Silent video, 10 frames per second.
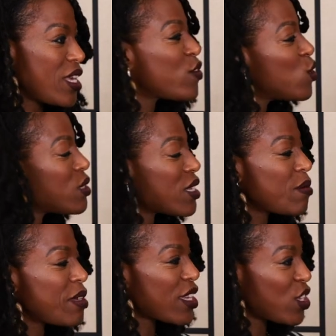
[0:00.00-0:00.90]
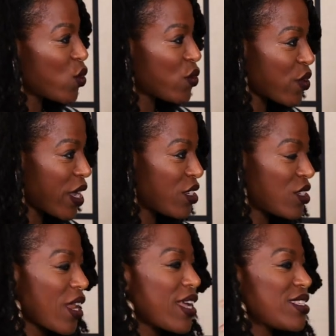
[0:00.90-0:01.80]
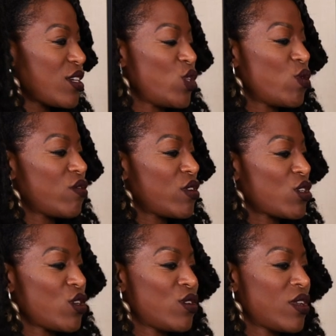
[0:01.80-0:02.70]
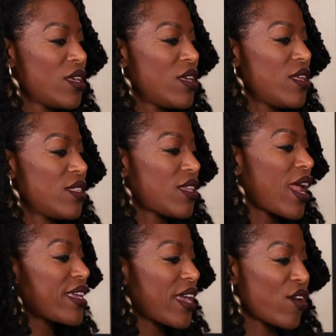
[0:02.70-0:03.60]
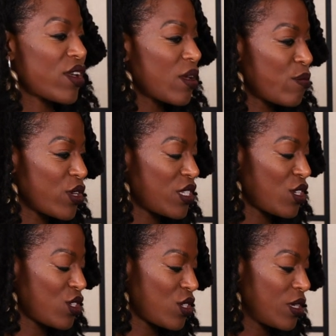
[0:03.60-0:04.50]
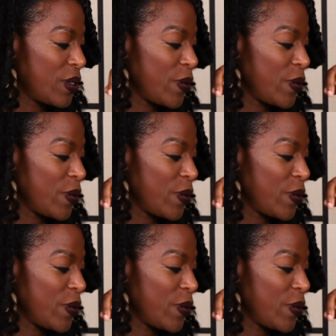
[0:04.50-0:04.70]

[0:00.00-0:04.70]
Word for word: If you tell me that you're French and I tell you in return that I carry a British